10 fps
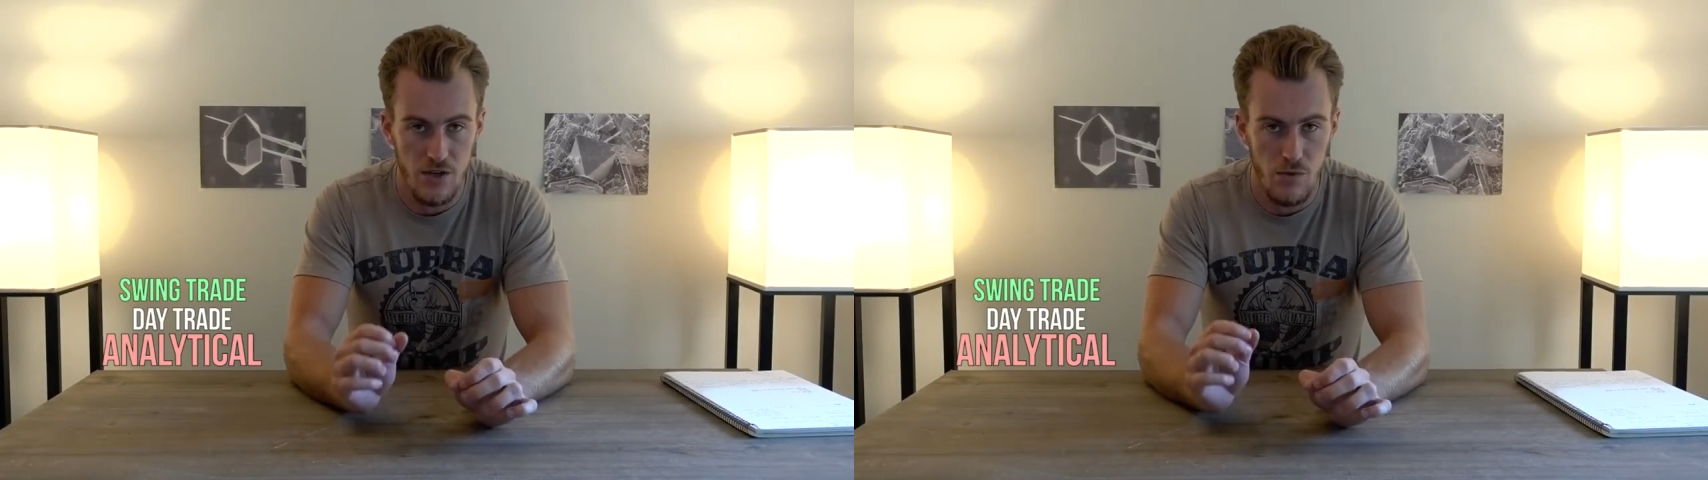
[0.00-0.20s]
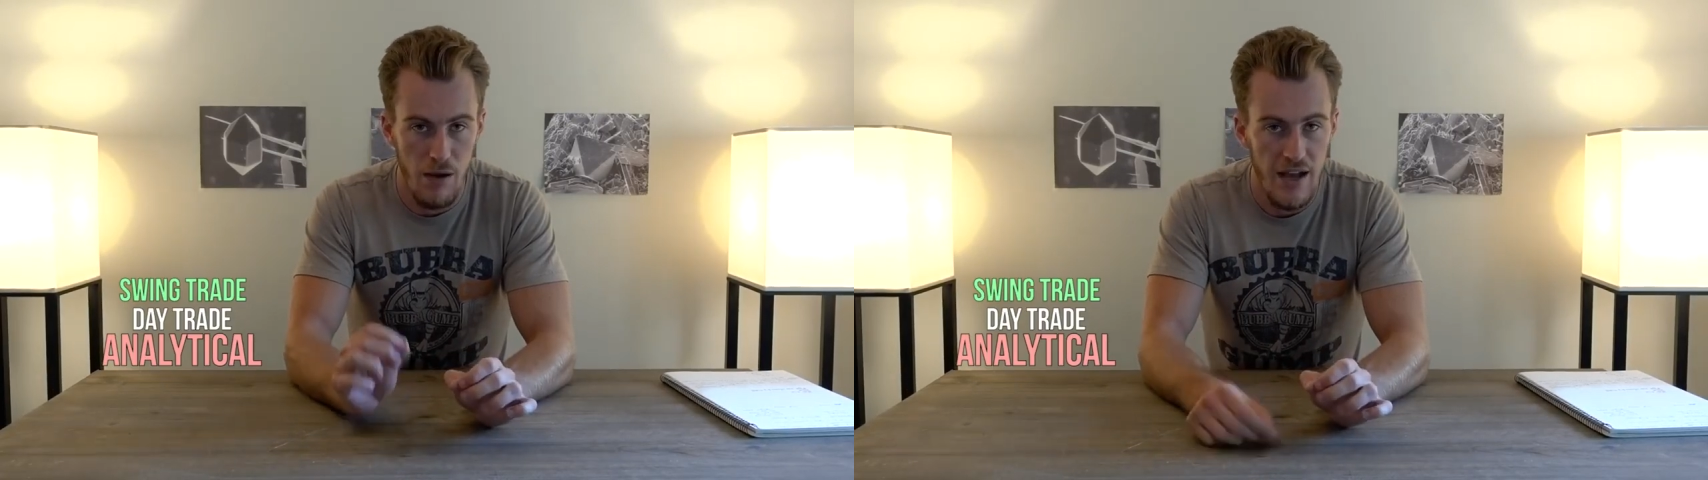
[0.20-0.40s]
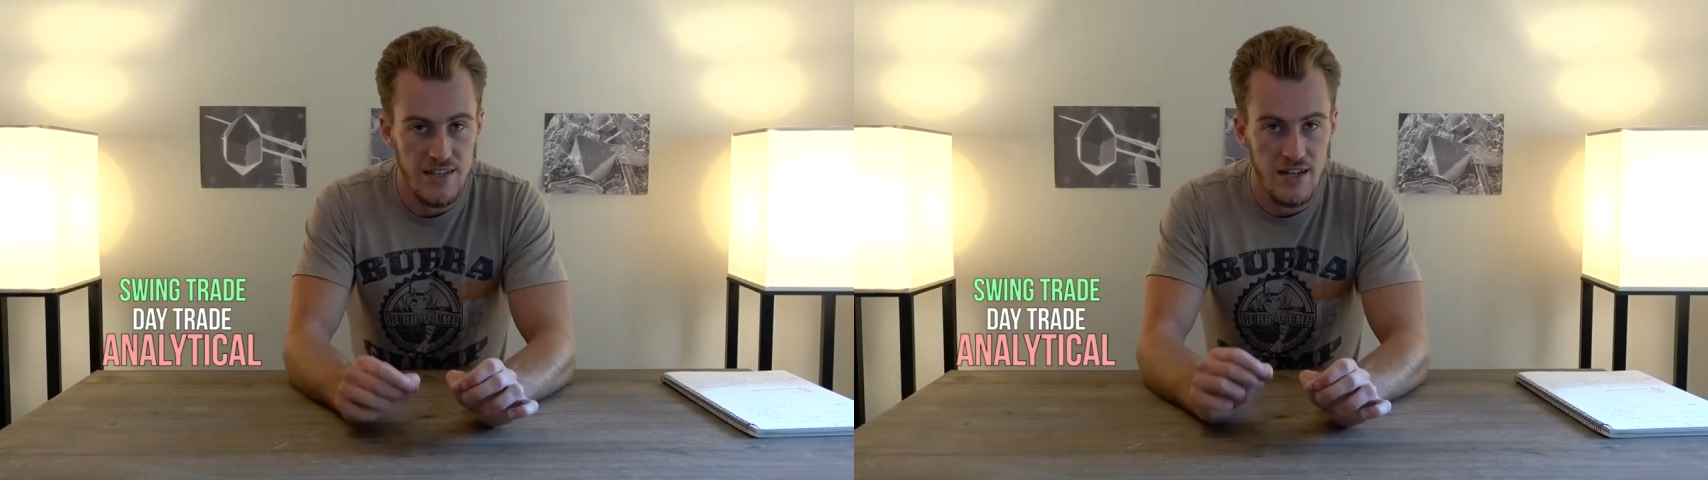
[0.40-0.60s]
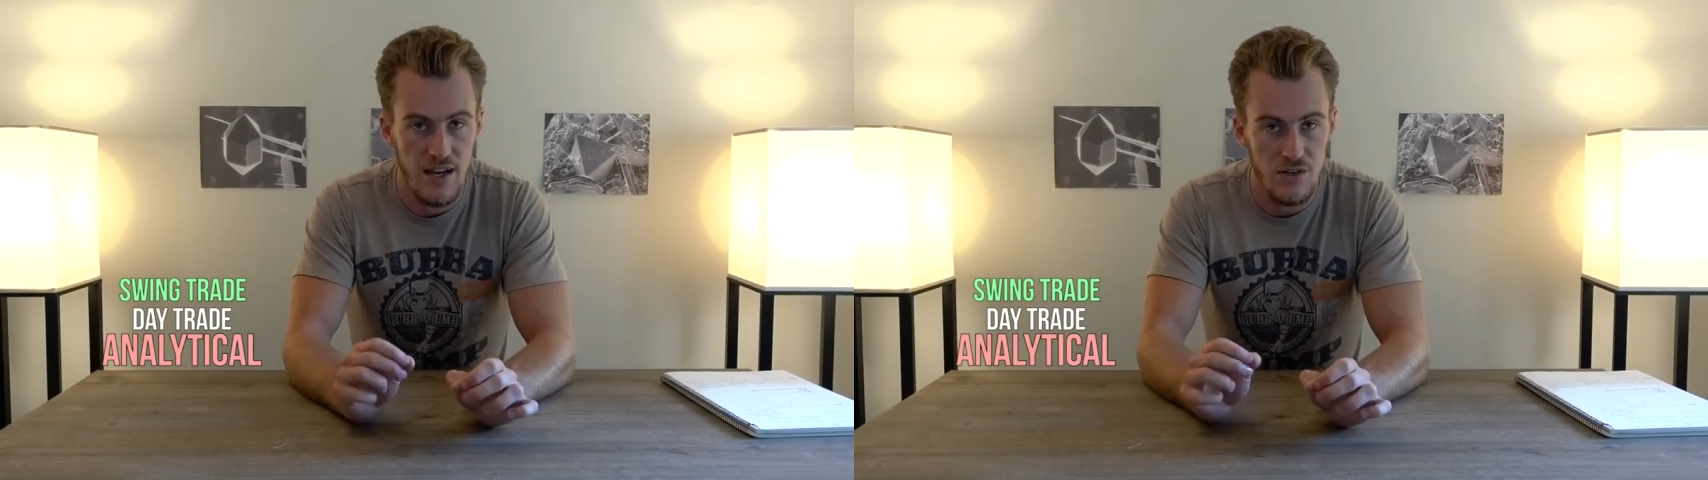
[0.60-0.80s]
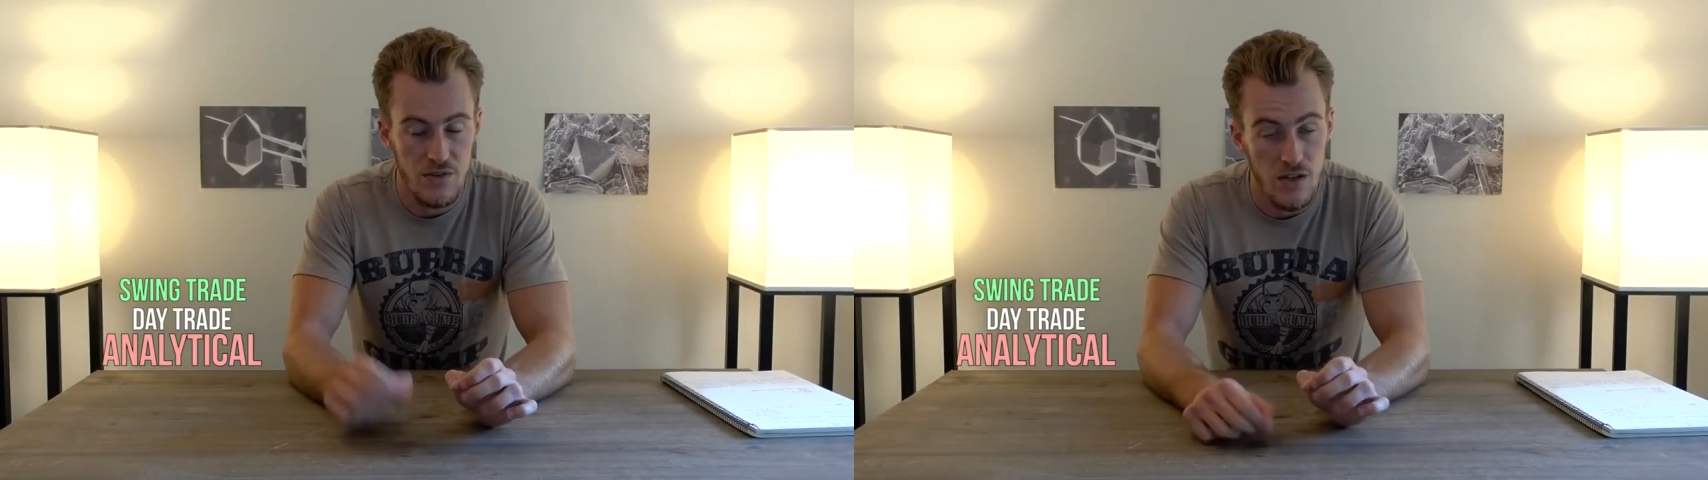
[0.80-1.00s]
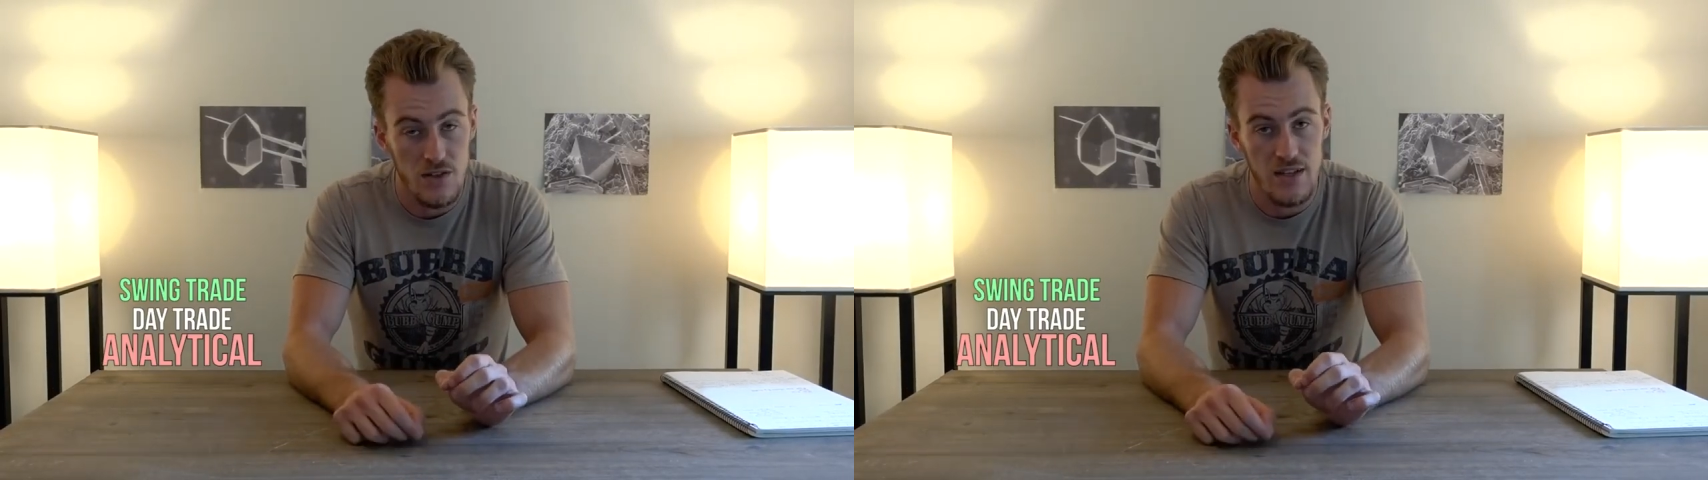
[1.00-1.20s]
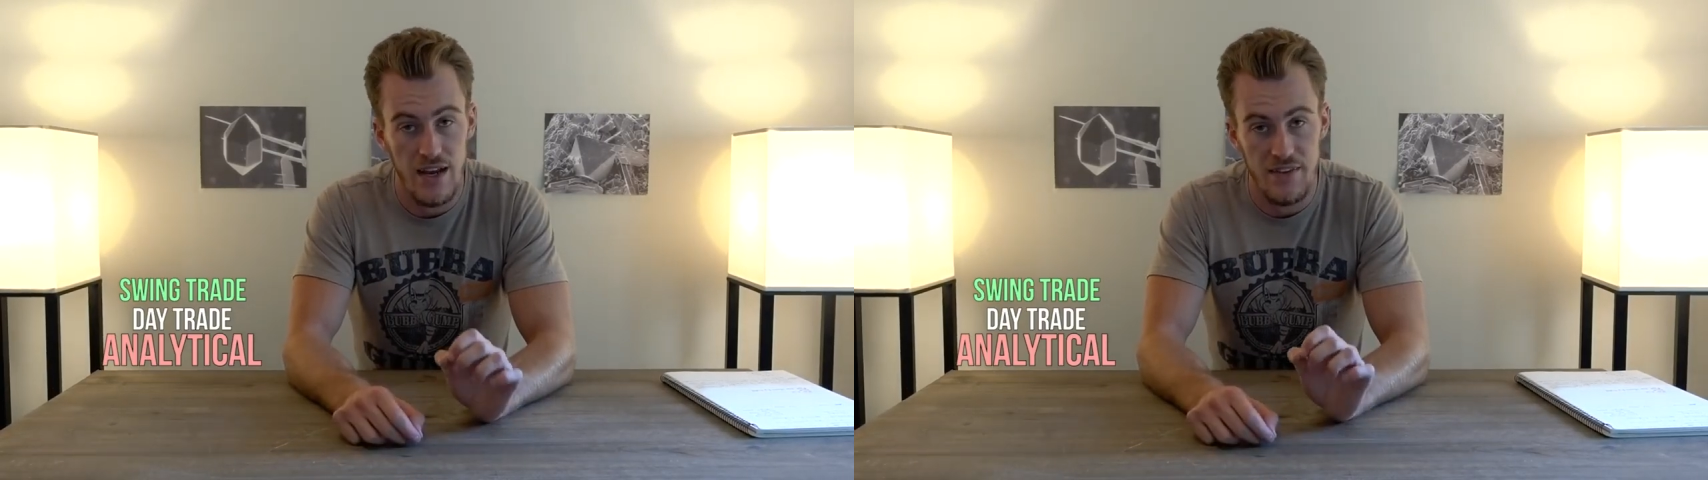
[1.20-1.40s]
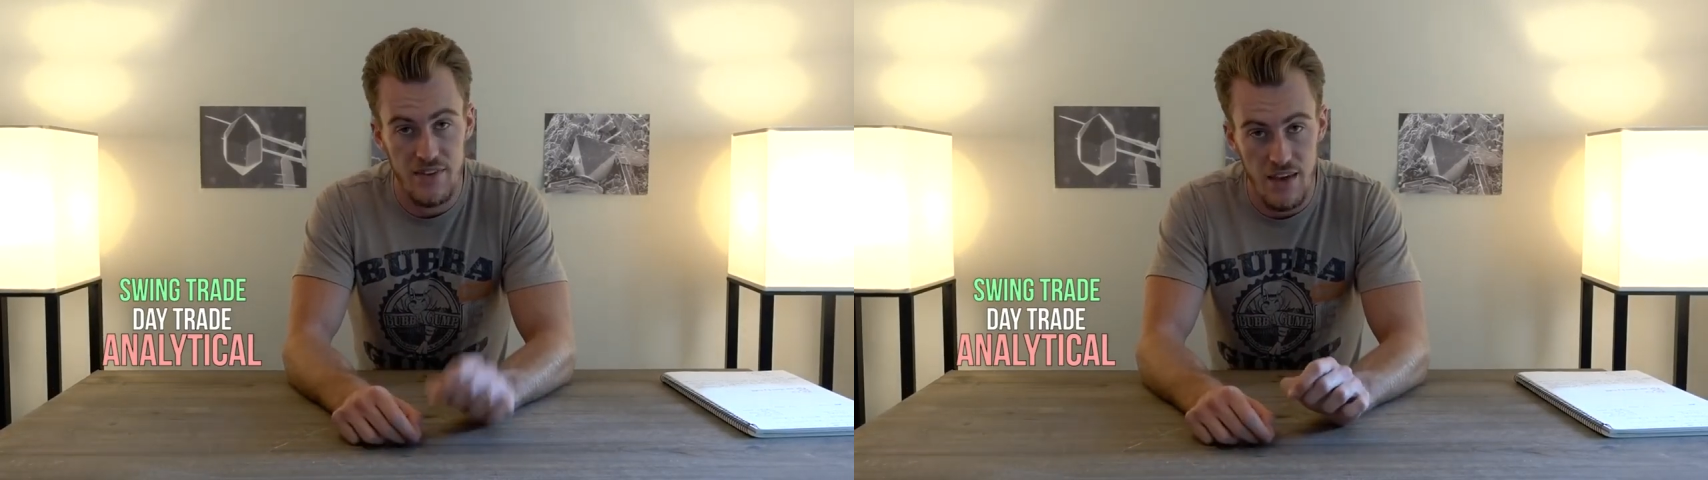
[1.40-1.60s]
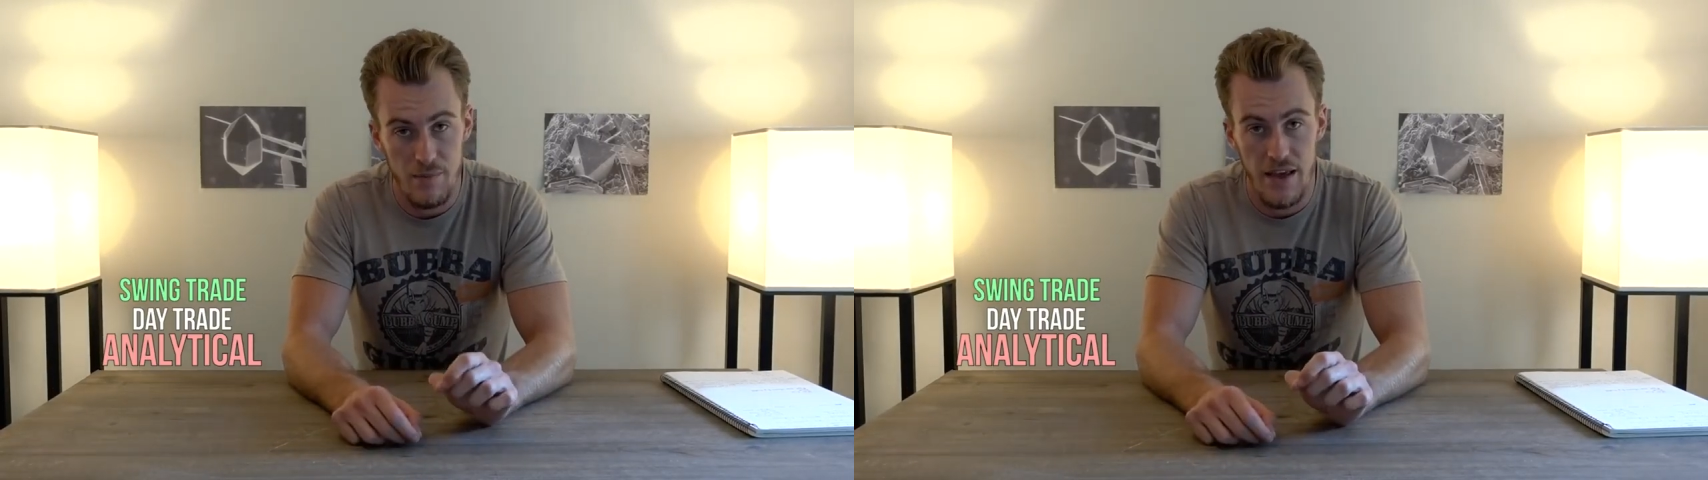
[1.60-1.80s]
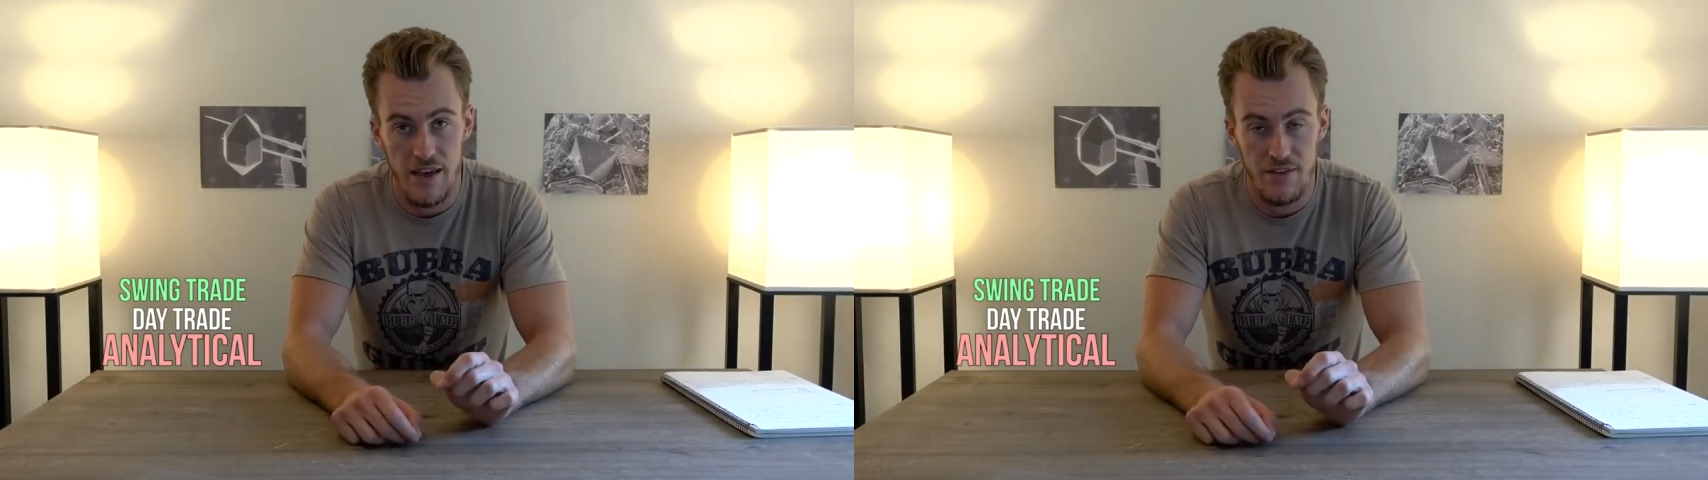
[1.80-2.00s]
You buy a stock and you sell a stock in the
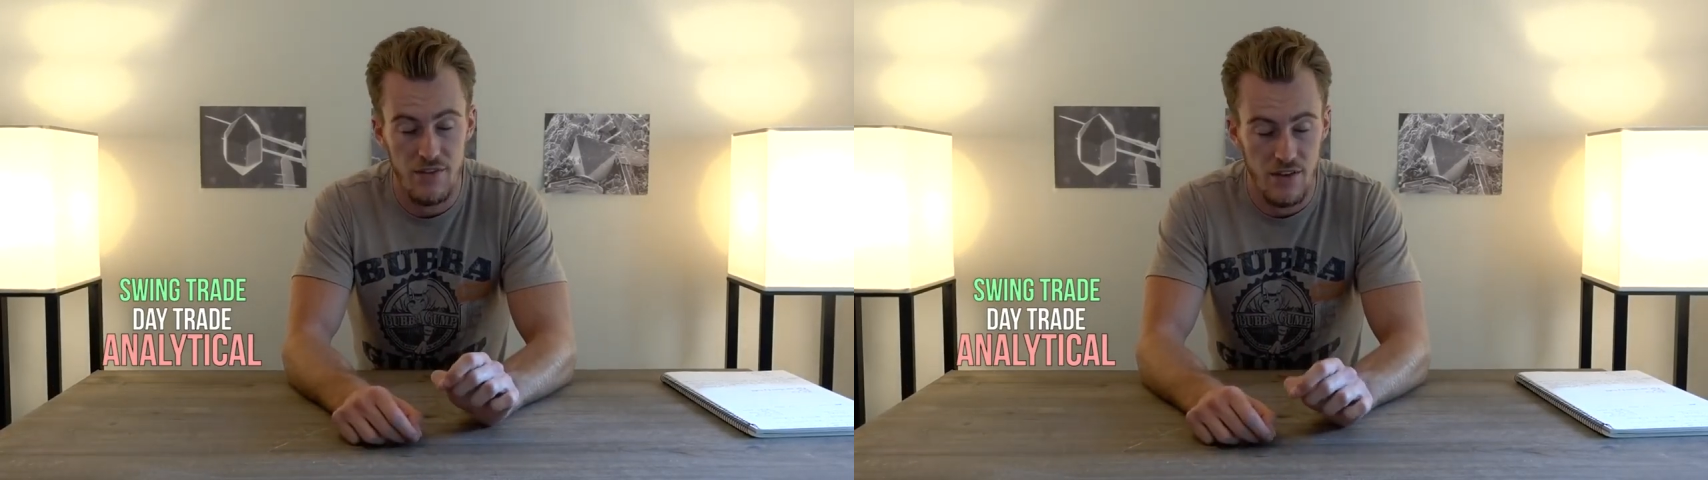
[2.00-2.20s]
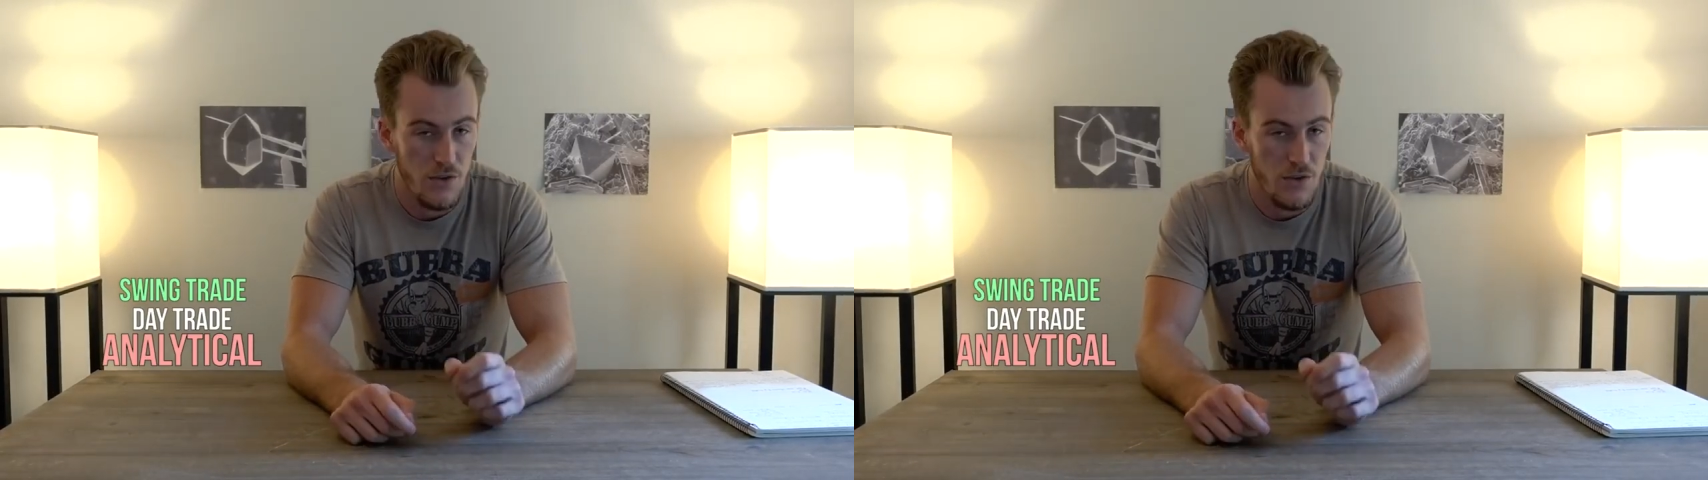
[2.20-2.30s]
same days,